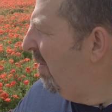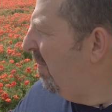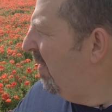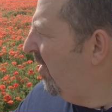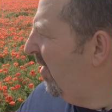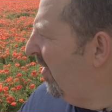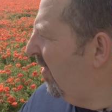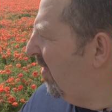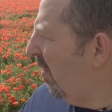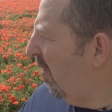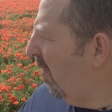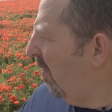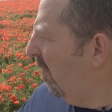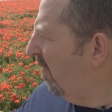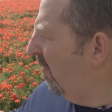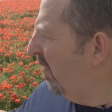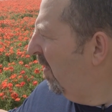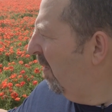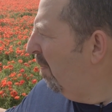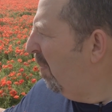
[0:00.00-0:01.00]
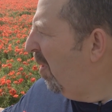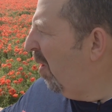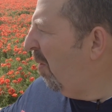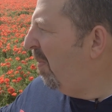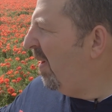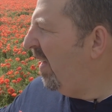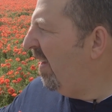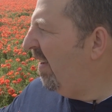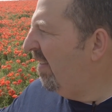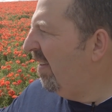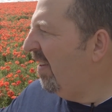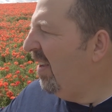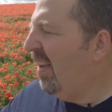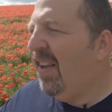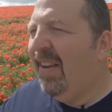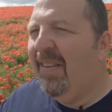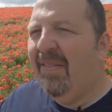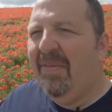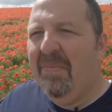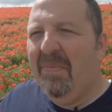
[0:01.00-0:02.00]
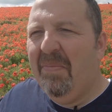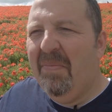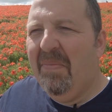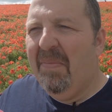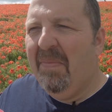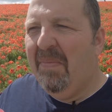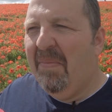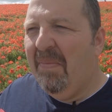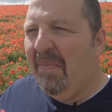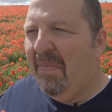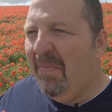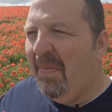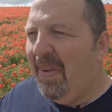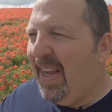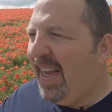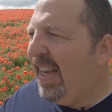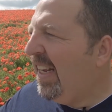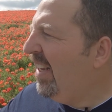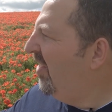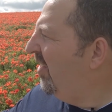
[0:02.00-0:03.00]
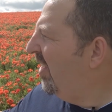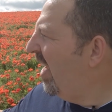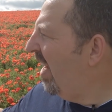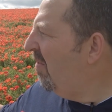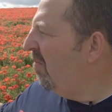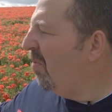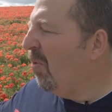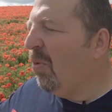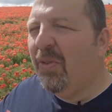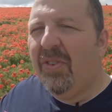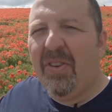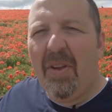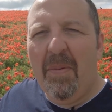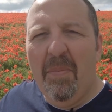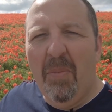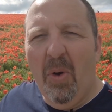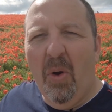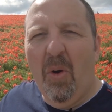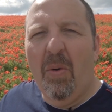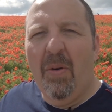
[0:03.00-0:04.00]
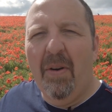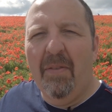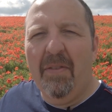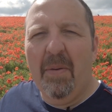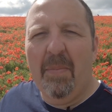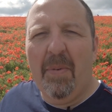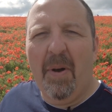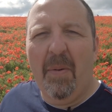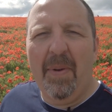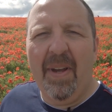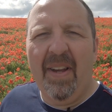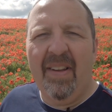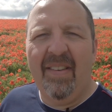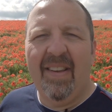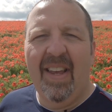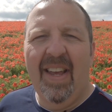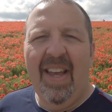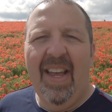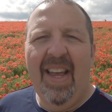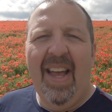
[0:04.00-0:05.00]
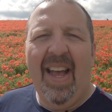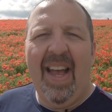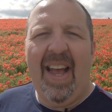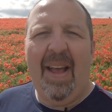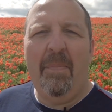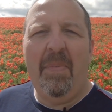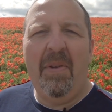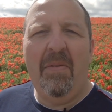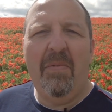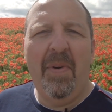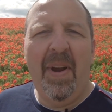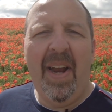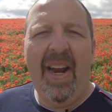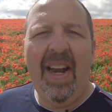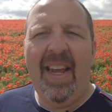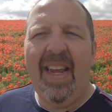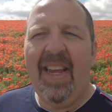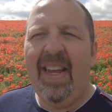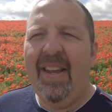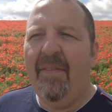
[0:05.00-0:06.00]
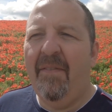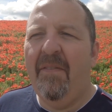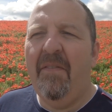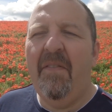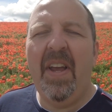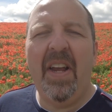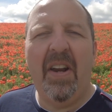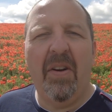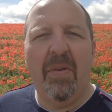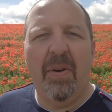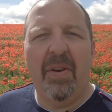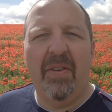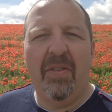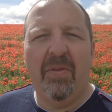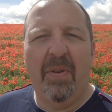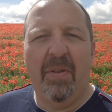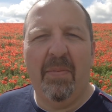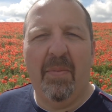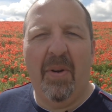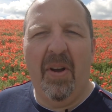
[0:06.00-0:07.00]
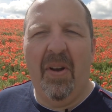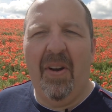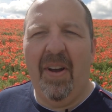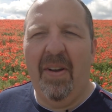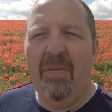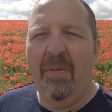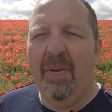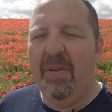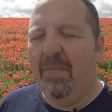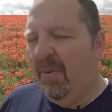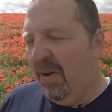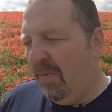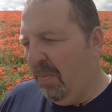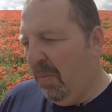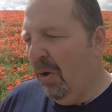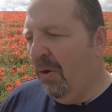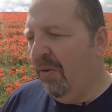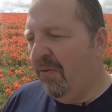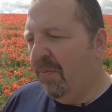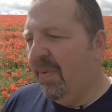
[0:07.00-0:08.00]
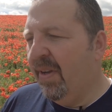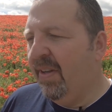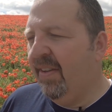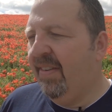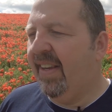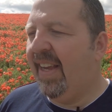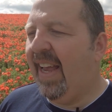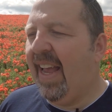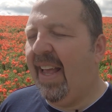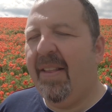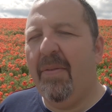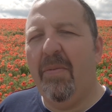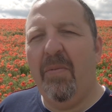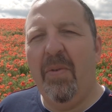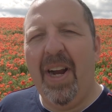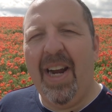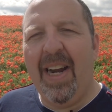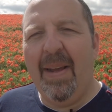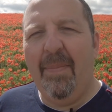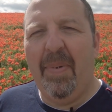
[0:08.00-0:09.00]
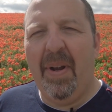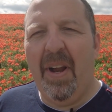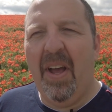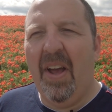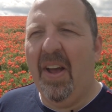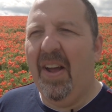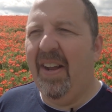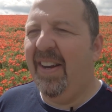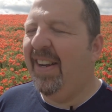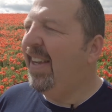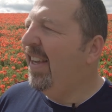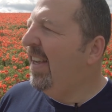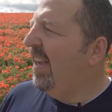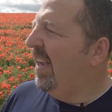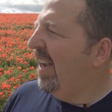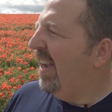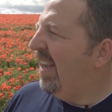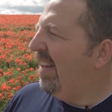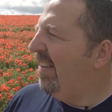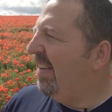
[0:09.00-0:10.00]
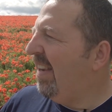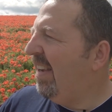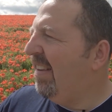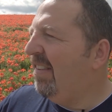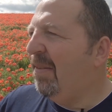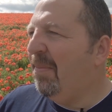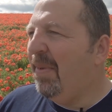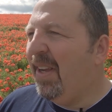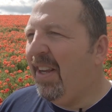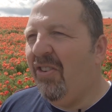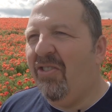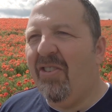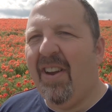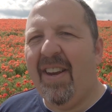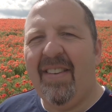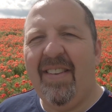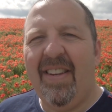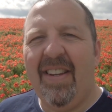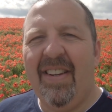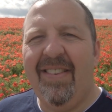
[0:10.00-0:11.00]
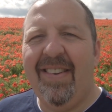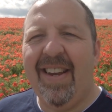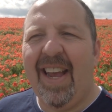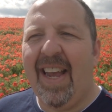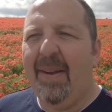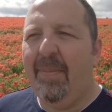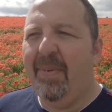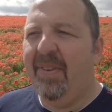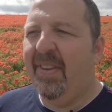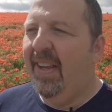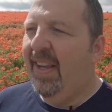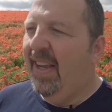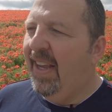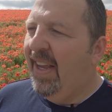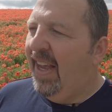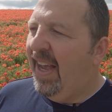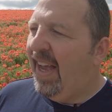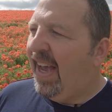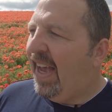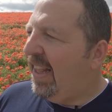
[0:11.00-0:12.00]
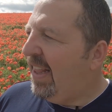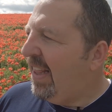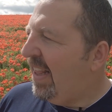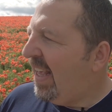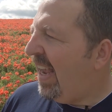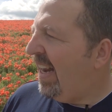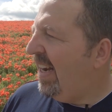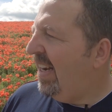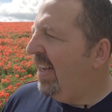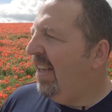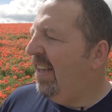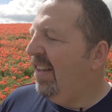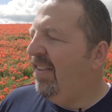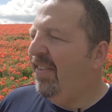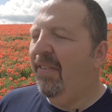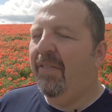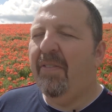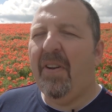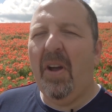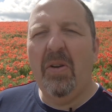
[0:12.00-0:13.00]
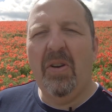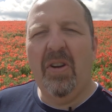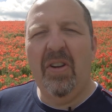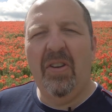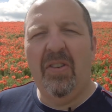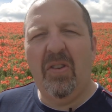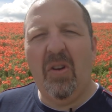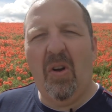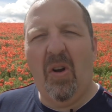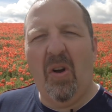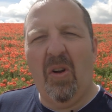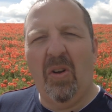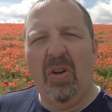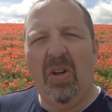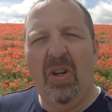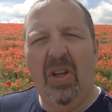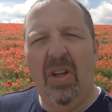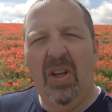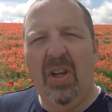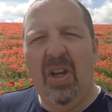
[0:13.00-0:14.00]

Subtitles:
images of the poppies in general, so more of the poppies, and be really vigorous with my movement to get them really blurred and to get some interesting shapes, and then to focus on